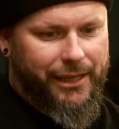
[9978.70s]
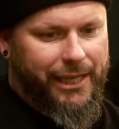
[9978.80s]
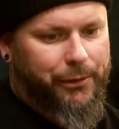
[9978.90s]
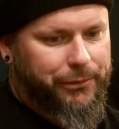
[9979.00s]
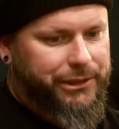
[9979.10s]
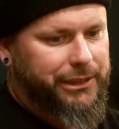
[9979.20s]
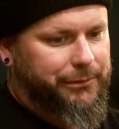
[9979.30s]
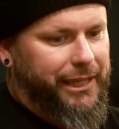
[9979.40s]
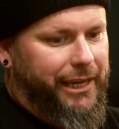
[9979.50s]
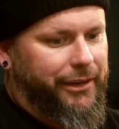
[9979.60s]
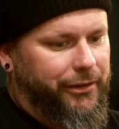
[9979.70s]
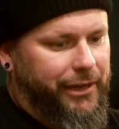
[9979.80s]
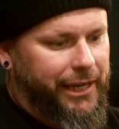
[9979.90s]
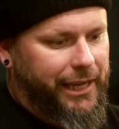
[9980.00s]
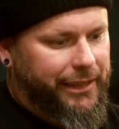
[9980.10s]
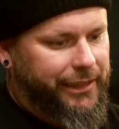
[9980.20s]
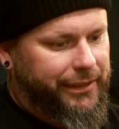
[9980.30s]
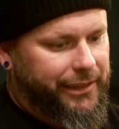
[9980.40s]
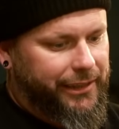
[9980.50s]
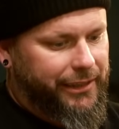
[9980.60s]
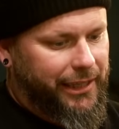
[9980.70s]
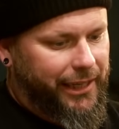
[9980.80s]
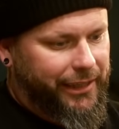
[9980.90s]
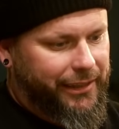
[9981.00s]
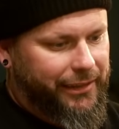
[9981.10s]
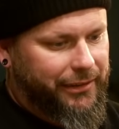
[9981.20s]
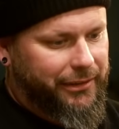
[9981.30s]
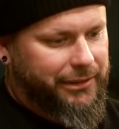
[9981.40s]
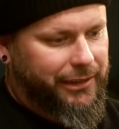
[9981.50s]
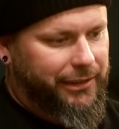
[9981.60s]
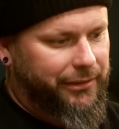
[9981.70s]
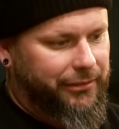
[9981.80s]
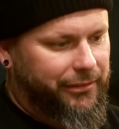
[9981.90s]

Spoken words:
it was just there. And I think that, like, I